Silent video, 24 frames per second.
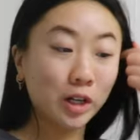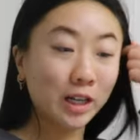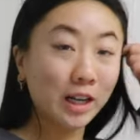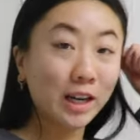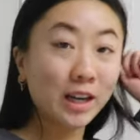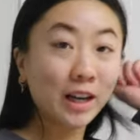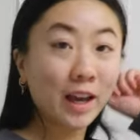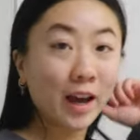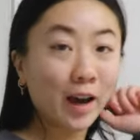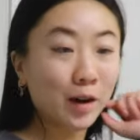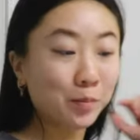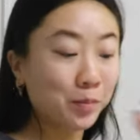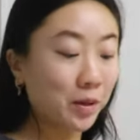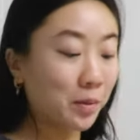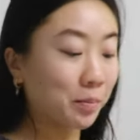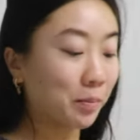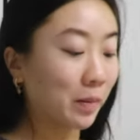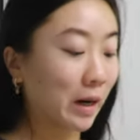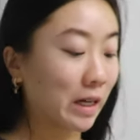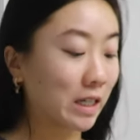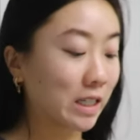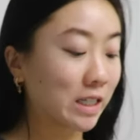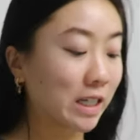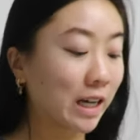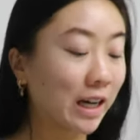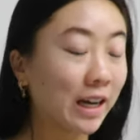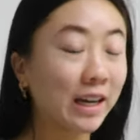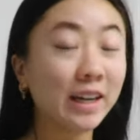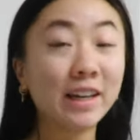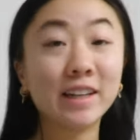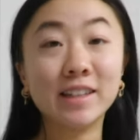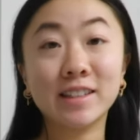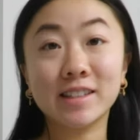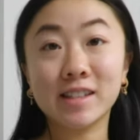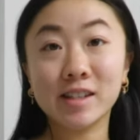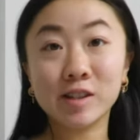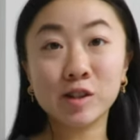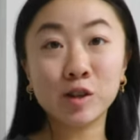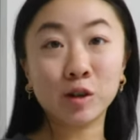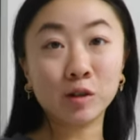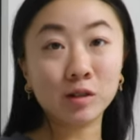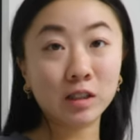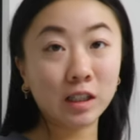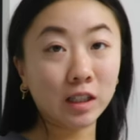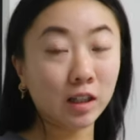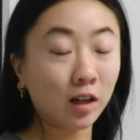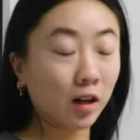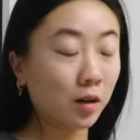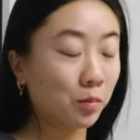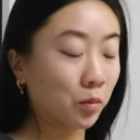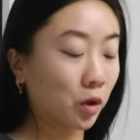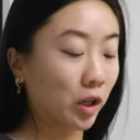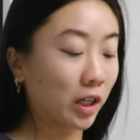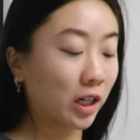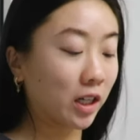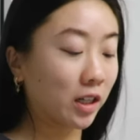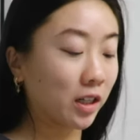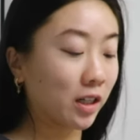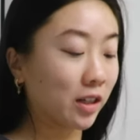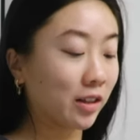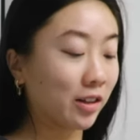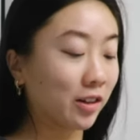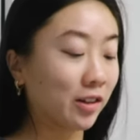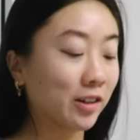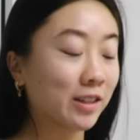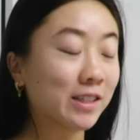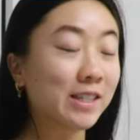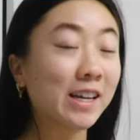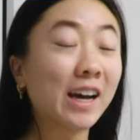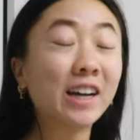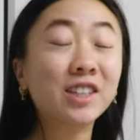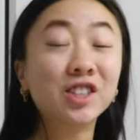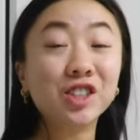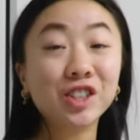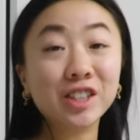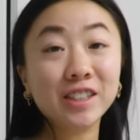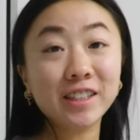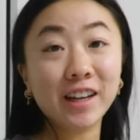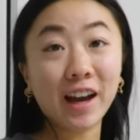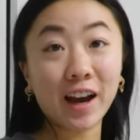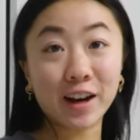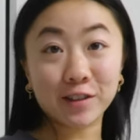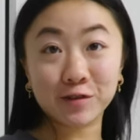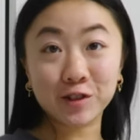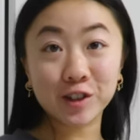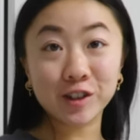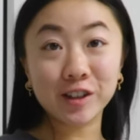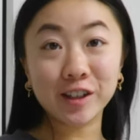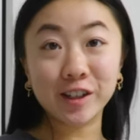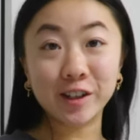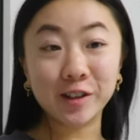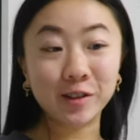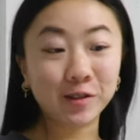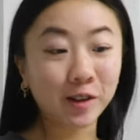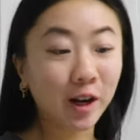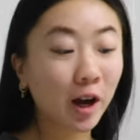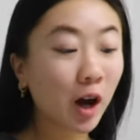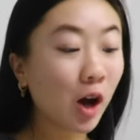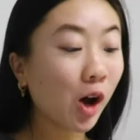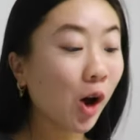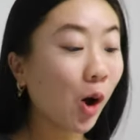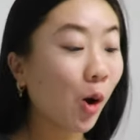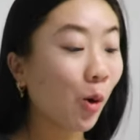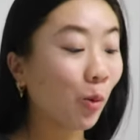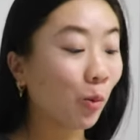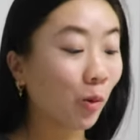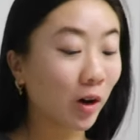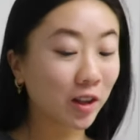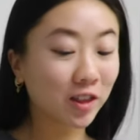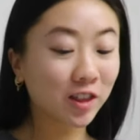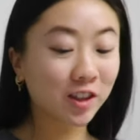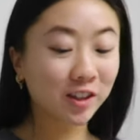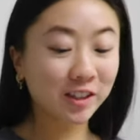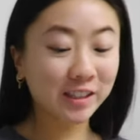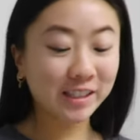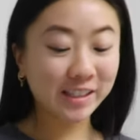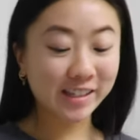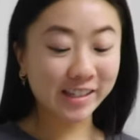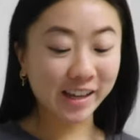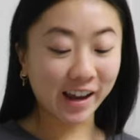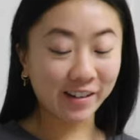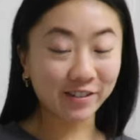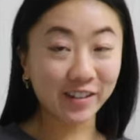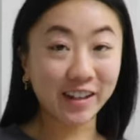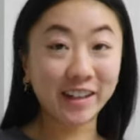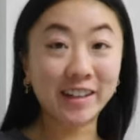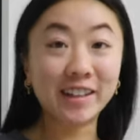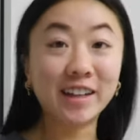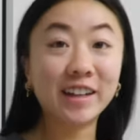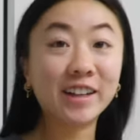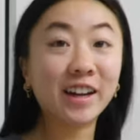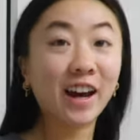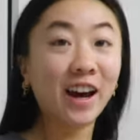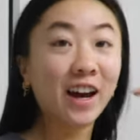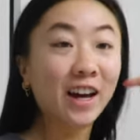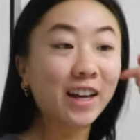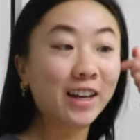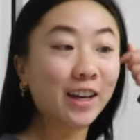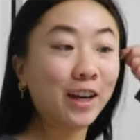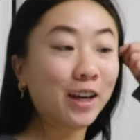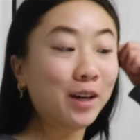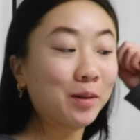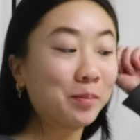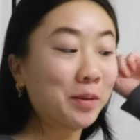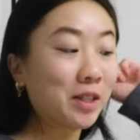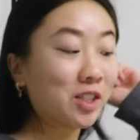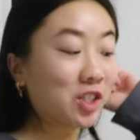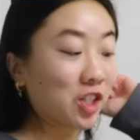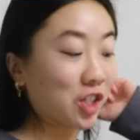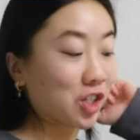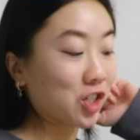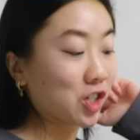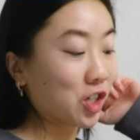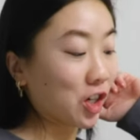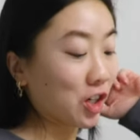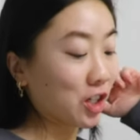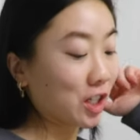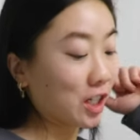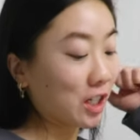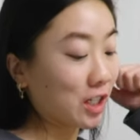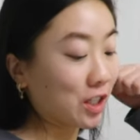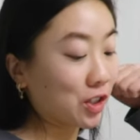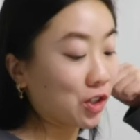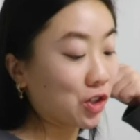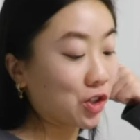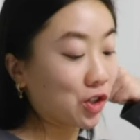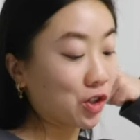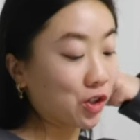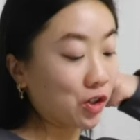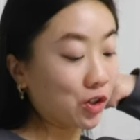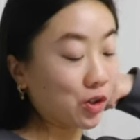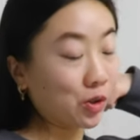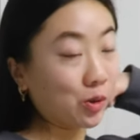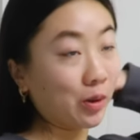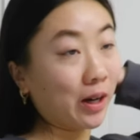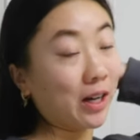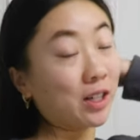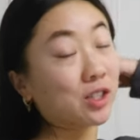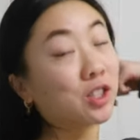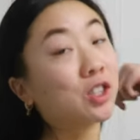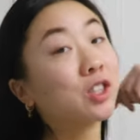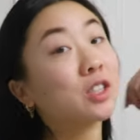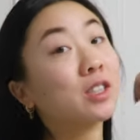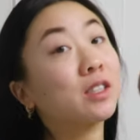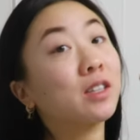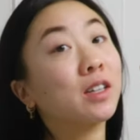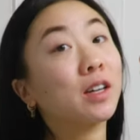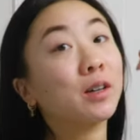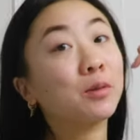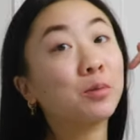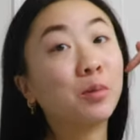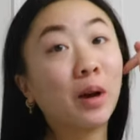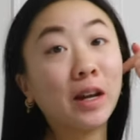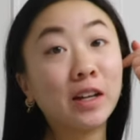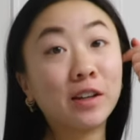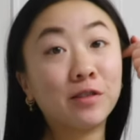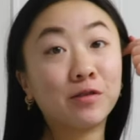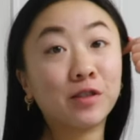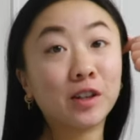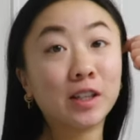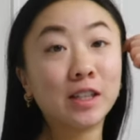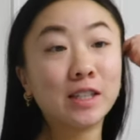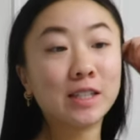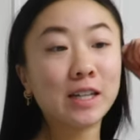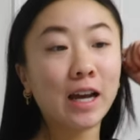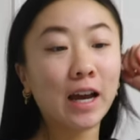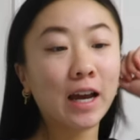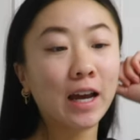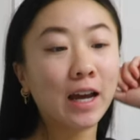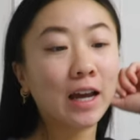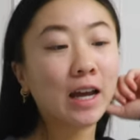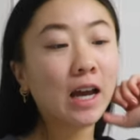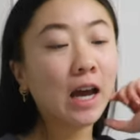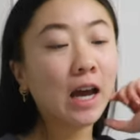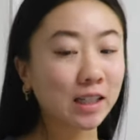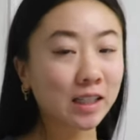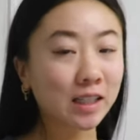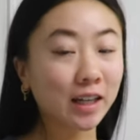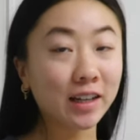morning. Happy Monday. It's totally not morning either. It's actually afternoon, 1:37, and I am just starting to actually get ready for the day.